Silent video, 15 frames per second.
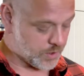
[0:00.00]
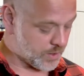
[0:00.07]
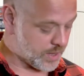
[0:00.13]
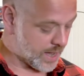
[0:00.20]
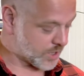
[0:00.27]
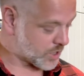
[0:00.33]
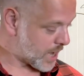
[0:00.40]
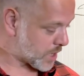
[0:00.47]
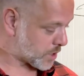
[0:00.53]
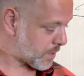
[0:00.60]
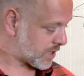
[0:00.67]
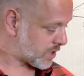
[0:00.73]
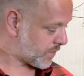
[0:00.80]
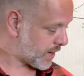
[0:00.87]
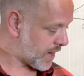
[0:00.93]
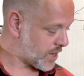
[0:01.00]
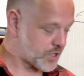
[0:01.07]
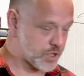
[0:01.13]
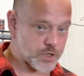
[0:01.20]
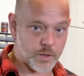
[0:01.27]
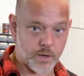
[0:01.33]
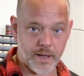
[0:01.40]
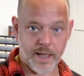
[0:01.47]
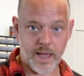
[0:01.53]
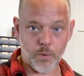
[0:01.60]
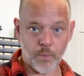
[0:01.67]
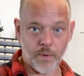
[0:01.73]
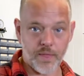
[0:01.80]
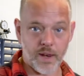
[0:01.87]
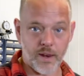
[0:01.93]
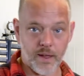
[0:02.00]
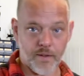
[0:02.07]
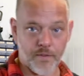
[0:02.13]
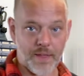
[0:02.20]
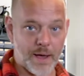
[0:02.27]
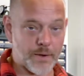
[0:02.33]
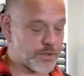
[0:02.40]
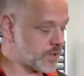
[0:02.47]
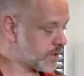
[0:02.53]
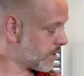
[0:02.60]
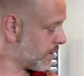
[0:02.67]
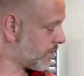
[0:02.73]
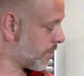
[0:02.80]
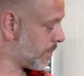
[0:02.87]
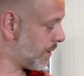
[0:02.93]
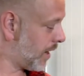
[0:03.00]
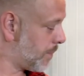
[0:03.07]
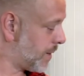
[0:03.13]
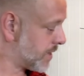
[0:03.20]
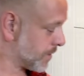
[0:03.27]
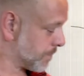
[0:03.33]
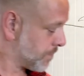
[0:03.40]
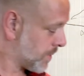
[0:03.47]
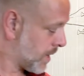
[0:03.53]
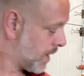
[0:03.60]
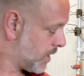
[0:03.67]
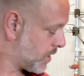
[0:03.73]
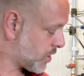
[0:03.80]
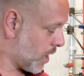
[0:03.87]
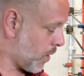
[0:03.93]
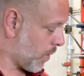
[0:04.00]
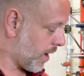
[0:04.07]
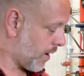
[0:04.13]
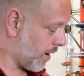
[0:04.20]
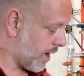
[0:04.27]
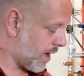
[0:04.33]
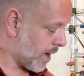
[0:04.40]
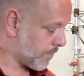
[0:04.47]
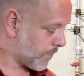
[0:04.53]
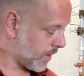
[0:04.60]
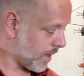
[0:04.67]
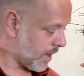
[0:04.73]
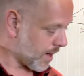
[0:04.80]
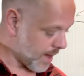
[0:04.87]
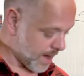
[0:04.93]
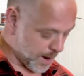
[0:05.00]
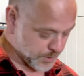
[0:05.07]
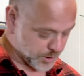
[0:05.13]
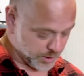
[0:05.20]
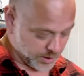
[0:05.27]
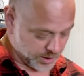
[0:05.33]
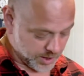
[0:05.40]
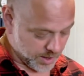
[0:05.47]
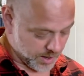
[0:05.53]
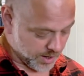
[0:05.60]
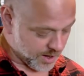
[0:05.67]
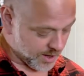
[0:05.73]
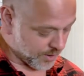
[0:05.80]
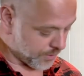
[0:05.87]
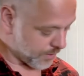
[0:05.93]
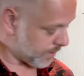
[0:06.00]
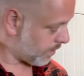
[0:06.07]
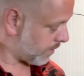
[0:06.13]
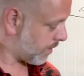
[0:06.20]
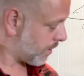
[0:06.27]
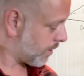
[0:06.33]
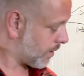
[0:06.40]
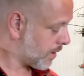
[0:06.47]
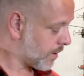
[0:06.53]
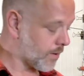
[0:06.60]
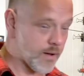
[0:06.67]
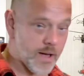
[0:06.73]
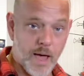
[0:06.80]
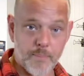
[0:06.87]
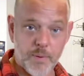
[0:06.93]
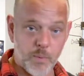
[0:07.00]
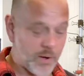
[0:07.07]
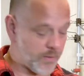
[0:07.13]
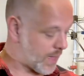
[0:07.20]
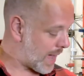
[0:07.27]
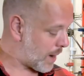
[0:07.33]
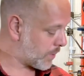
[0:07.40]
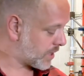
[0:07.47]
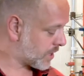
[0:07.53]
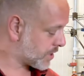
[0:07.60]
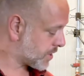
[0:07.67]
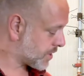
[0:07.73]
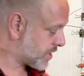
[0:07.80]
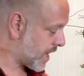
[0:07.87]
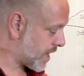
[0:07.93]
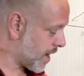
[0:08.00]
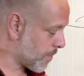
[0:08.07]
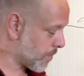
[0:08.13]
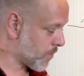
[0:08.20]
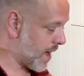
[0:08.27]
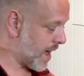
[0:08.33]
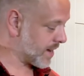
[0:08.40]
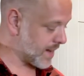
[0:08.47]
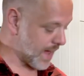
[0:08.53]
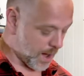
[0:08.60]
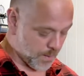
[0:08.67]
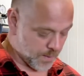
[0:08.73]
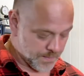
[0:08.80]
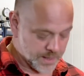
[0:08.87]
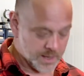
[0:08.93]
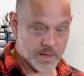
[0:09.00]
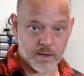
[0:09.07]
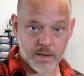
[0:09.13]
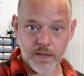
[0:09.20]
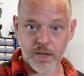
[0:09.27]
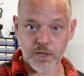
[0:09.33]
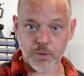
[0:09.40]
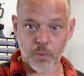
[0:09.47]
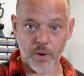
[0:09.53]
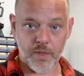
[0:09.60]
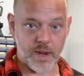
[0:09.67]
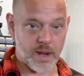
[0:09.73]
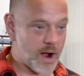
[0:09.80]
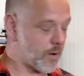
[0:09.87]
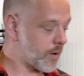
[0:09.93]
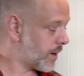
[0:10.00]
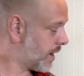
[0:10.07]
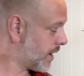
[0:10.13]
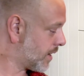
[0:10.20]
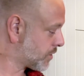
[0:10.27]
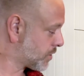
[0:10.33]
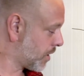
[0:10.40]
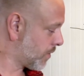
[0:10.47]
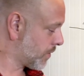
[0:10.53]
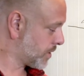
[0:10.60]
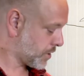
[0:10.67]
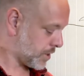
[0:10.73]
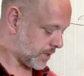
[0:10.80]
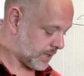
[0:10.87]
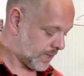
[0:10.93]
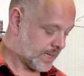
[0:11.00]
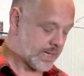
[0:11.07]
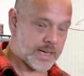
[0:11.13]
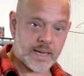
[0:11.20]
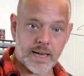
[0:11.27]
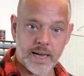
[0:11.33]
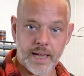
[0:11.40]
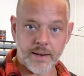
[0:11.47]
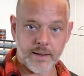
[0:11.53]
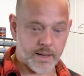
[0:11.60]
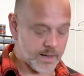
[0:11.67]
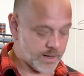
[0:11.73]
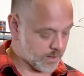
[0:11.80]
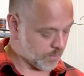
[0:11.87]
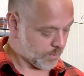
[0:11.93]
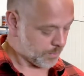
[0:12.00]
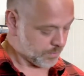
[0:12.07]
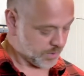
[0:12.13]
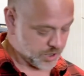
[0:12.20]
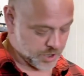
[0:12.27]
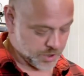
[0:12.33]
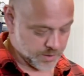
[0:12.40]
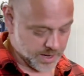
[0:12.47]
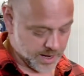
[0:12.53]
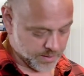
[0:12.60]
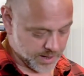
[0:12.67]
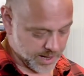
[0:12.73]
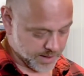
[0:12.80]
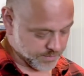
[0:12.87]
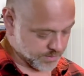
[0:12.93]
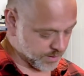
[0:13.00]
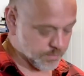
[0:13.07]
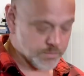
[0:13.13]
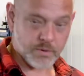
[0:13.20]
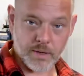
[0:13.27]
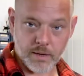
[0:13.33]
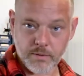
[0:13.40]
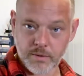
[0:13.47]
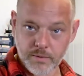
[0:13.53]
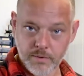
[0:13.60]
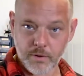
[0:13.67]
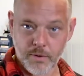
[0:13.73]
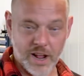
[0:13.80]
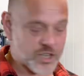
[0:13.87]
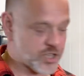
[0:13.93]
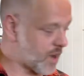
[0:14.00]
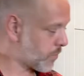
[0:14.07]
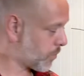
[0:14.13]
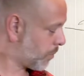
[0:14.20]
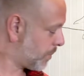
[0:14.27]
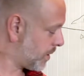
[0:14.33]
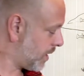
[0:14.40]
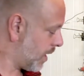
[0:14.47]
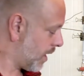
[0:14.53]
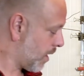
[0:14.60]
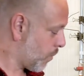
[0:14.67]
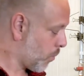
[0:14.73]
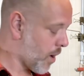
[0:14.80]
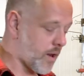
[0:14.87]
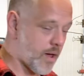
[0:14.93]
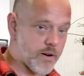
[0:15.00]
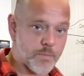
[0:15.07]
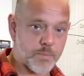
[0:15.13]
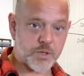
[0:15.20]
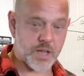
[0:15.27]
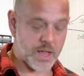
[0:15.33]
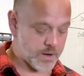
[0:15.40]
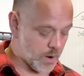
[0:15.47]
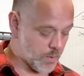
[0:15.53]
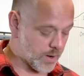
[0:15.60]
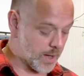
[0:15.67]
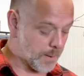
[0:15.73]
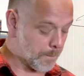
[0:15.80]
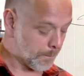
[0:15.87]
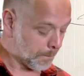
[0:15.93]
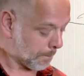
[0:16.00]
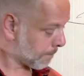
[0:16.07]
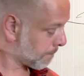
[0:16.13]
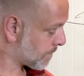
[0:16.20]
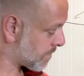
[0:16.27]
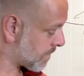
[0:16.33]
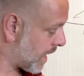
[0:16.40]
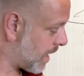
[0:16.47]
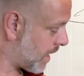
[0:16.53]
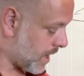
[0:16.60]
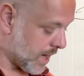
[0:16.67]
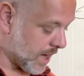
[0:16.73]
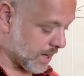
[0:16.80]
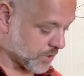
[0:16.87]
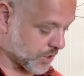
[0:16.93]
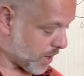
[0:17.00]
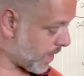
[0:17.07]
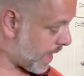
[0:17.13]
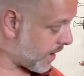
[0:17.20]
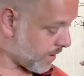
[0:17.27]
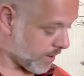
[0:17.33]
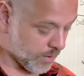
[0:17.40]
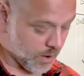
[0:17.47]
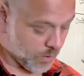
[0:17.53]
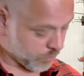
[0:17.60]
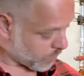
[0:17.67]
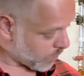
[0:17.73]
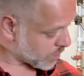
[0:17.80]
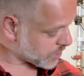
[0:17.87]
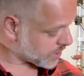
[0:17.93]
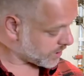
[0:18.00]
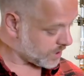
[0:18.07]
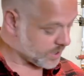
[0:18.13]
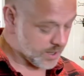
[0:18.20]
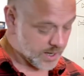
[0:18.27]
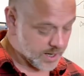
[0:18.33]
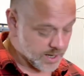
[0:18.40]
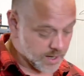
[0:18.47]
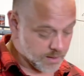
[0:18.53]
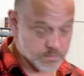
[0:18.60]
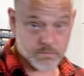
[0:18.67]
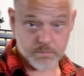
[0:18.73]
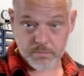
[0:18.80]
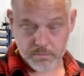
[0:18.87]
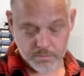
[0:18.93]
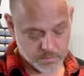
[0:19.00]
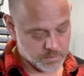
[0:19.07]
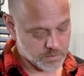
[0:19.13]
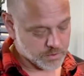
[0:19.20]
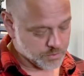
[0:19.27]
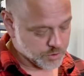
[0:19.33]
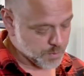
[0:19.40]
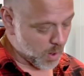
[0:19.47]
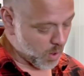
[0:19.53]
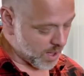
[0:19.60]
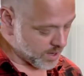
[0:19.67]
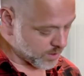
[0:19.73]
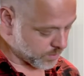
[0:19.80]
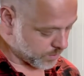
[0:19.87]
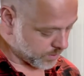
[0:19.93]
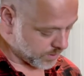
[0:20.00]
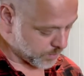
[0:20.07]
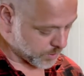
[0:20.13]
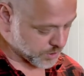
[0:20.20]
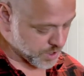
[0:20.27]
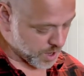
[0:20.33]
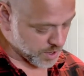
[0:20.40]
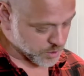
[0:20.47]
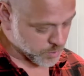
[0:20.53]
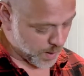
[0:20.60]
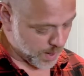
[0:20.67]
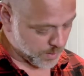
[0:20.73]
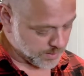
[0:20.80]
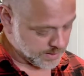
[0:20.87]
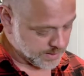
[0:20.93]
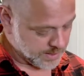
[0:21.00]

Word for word: to the exact specifications, again, within a thousandth of a millimeter. So we're um, absolutely happy with how it is set up right now. It is within our tolerance and uh, we'll be sure that uh, the, that crankshaft will be 100% uh, okay. so, and the, of course the small end was done as well.